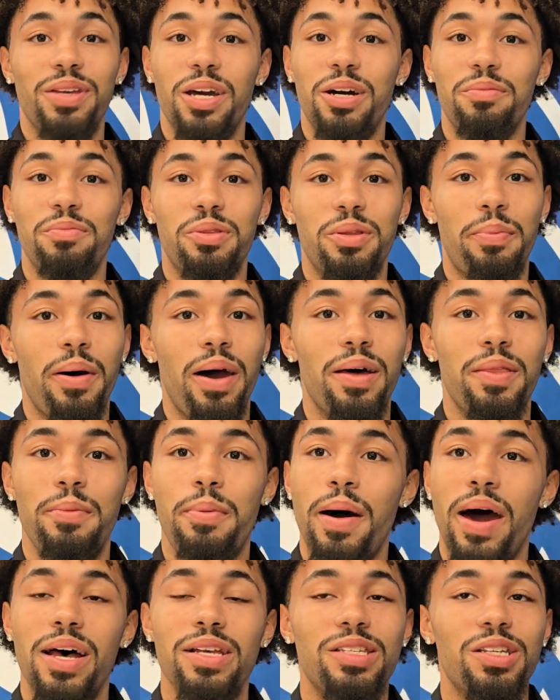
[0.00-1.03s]
Yeah. The,
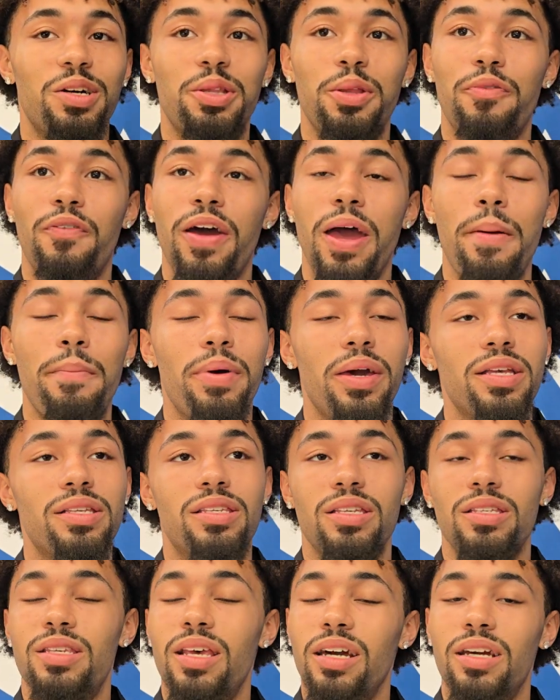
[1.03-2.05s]
the passion of the fan
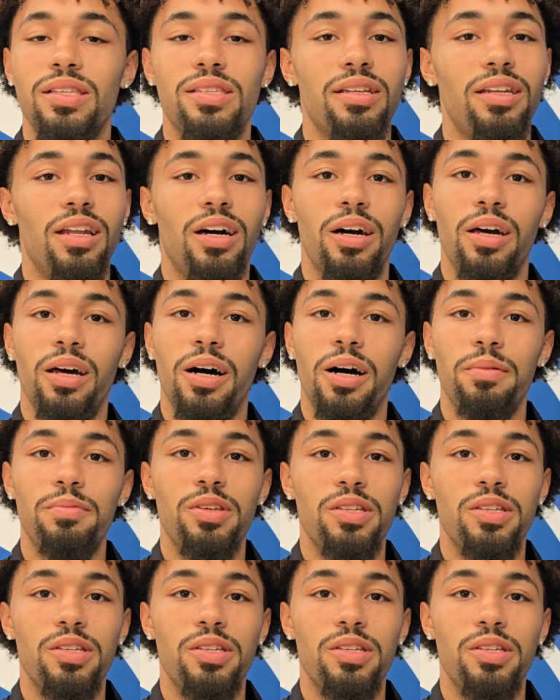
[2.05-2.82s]
base is second to none.